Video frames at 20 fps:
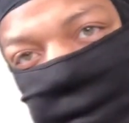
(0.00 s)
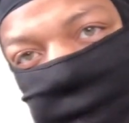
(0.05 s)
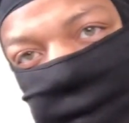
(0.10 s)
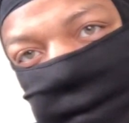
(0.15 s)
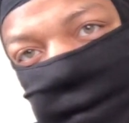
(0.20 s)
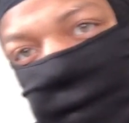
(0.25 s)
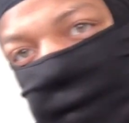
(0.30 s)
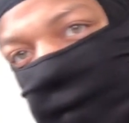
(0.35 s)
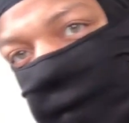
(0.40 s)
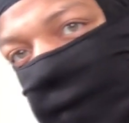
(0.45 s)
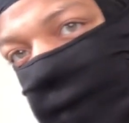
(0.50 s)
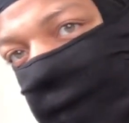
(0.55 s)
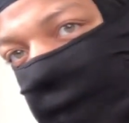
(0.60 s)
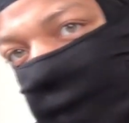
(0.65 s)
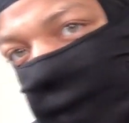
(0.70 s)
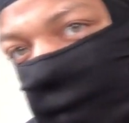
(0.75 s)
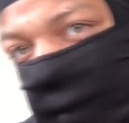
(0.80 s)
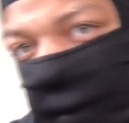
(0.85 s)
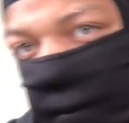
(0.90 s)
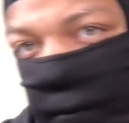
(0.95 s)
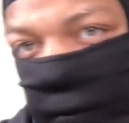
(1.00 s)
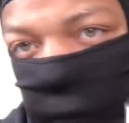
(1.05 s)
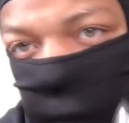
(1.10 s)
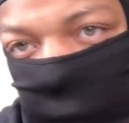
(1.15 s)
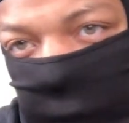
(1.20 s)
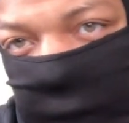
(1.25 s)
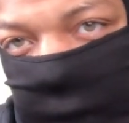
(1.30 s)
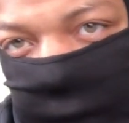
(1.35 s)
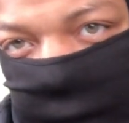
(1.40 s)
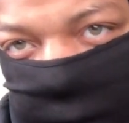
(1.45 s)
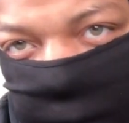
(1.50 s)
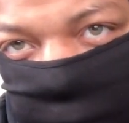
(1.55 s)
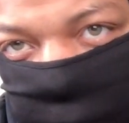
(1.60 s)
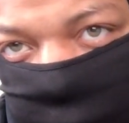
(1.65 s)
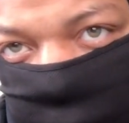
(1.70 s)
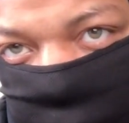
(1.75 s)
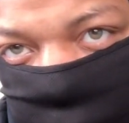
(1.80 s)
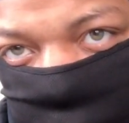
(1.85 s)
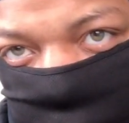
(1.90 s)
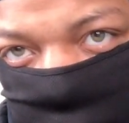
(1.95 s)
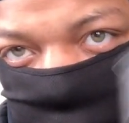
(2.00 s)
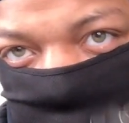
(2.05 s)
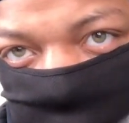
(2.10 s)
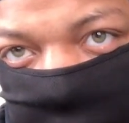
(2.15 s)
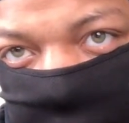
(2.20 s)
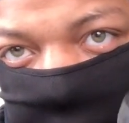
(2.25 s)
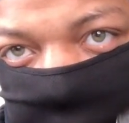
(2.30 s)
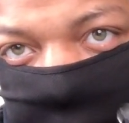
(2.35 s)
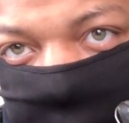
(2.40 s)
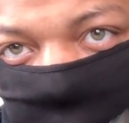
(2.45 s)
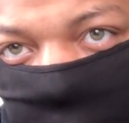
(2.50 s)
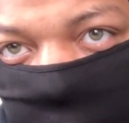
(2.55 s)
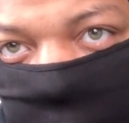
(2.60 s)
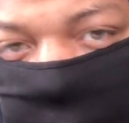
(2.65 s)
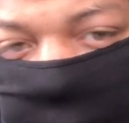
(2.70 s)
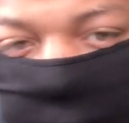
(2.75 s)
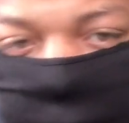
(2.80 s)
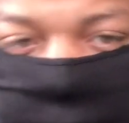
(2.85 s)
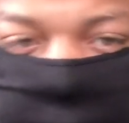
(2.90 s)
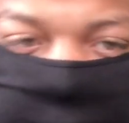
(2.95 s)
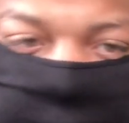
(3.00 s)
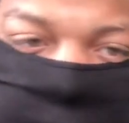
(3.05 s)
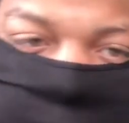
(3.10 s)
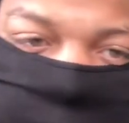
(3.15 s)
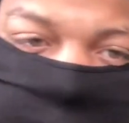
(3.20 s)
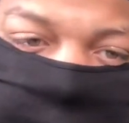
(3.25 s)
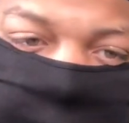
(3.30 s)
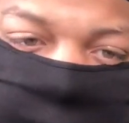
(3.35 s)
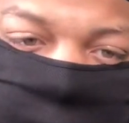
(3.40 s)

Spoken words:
and I think I really hit it out the park with this one.